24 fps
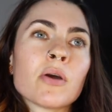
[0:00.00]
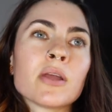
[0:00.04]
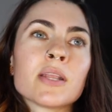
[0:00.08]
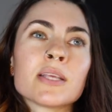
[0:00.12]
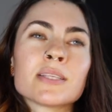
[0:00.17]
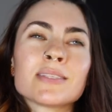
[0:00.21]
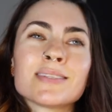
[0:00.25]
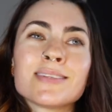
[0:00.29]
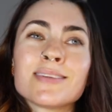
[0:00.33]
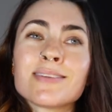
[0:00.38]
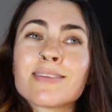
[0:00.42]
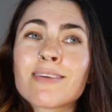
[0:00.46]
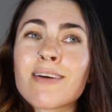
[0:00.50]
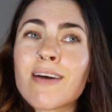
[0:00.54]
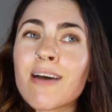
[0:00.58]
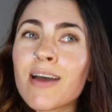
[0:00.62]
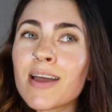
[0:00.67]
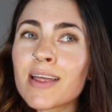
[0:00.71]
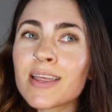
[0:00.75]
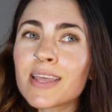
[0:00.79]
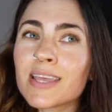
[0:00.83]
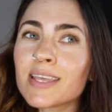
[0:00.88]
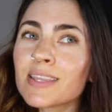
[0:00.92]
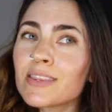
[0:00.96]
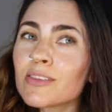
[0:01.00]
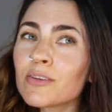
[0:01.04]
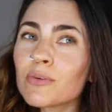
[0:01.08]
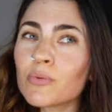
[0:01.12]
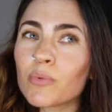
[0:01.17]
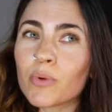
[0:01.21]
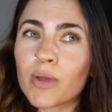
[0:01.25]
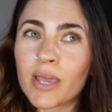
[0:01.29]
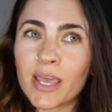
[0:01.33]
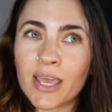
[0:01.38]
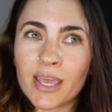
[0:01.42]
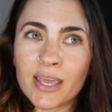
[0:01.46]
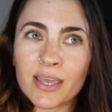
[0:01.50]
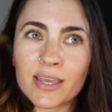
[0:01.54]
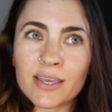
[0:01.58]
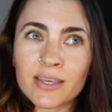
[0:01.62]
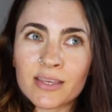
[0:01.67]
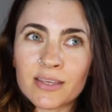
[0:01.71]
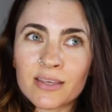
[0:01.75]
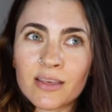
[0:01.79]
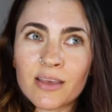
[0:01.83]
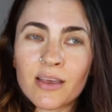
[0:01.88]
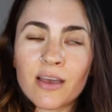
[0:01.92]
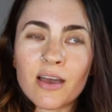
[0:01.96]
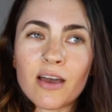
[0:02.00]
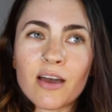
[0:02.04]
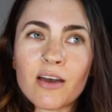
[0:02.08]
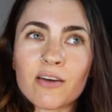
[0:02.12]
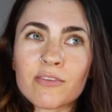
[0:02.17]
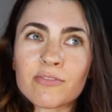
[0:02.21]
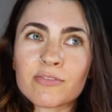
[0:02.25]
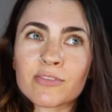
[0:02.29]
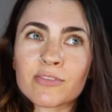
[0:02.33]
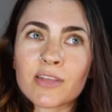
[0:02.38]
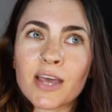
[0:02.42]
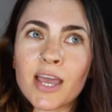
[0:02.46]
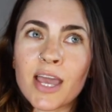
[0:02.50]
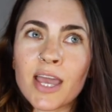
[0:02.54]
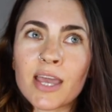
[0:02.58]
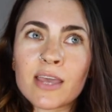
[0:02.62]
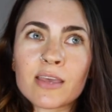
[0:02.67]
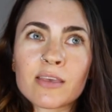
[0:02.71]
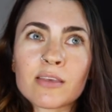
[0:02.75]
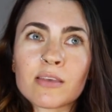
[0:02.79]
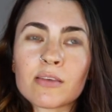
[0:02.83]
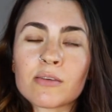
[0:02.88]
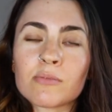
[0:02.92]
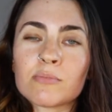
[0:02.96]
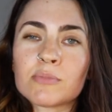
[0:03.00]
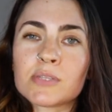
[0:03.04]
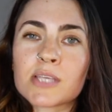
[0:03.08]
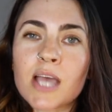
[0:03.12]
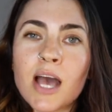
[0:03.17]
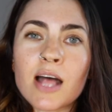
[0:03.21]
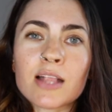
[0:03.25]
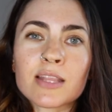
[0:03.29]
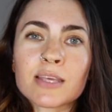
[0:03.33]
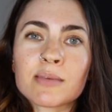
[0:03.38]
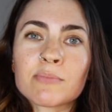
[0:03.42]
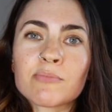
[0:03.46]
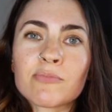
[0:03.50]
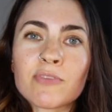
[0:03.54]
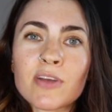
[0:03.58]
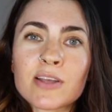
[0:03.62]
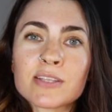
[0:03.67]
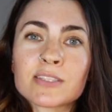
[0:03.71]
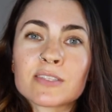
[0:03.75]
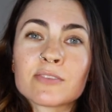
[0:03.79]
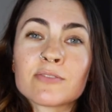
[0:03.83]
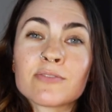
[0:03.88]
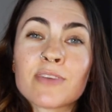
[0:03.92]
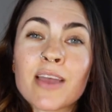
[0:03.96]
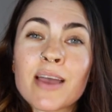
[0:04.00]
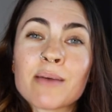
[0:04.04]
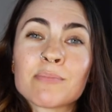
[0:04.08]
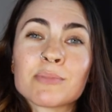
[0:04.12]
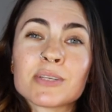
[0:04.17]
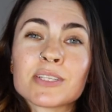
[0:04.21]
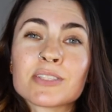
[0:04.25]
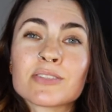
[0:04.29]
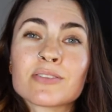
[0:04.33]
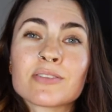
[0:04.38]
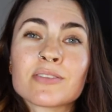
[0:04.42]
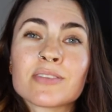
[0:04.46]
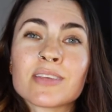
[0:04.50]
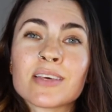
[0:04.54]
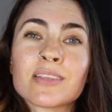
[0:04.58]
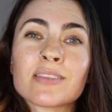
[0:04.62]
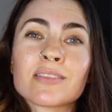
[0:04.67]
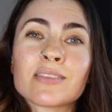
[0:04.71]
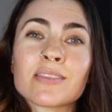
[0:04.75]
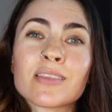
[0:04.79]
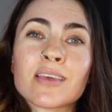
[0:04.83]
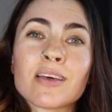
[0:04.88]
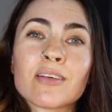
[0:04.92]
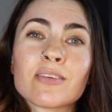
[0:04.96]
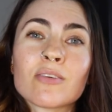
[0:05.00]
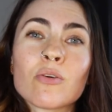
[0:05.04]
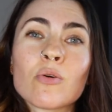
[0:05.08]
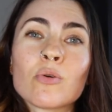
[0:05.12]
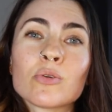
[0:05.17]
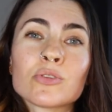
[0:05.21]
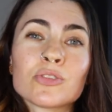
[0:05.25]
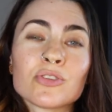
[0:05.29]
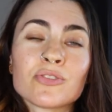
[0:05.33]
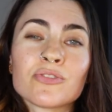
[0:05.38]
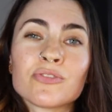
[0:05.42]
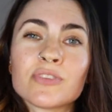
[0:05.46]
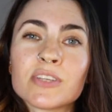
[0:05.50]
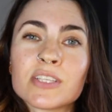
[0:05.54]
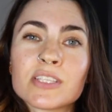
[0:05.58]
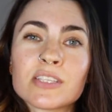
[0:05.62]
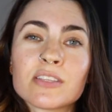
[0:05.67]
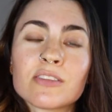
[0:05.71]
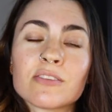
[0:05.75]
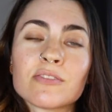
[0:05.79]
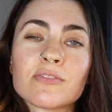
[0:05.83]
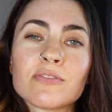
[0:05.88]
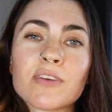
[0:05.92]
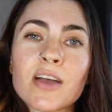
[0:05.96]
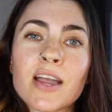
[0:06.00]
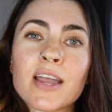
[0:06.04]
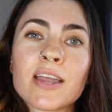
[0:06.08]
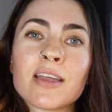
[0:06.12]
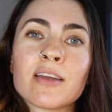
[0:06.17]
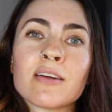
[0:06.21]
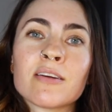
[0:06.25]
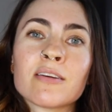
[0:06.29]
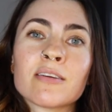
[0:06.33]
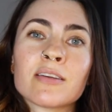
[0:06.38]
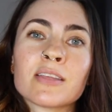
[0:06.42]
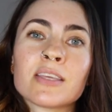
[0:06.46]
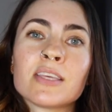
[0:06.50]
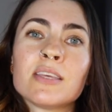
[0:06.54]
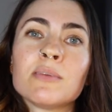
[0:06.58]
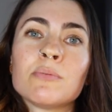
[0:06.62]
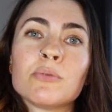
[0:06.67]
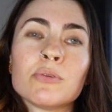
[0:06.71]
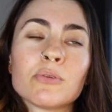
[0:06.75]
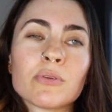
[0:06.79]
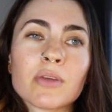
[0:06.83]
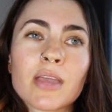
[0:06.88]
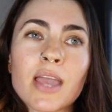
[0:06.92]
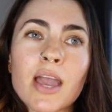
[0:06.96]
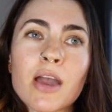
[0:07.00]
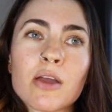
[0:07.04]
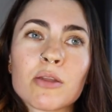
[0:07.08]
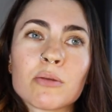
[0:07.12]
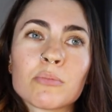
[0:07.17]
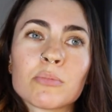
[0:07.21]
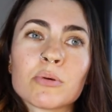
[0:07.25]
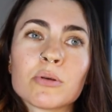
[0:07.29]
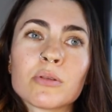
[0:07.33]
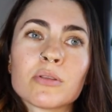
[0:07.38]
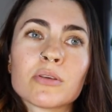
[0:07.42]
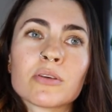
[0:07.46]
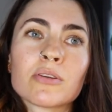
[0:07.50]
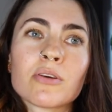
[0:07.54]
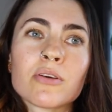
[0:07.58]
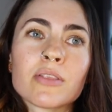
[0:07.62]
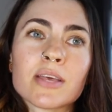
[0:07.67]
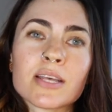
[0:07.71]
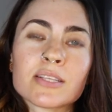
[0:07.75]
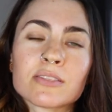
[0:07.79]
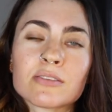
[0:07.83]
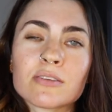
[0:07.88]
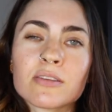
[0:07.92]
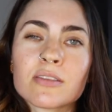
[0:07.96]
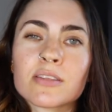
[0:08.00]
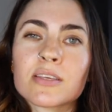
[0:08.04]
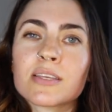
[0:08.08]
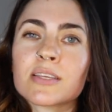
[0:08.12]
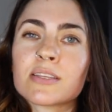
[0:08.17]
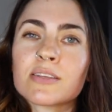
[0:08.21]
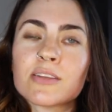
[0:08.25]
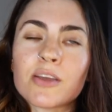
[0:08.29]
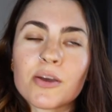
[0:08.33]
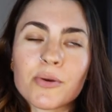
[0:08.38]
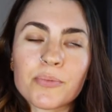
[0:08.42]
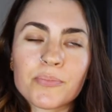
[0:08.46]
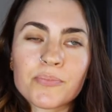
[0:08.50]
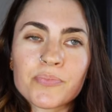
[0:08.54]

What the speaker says: And it's not in the way of like telling friends and family so they'll hold your feet to the fire and keep you accountable and all that sort of thing. No.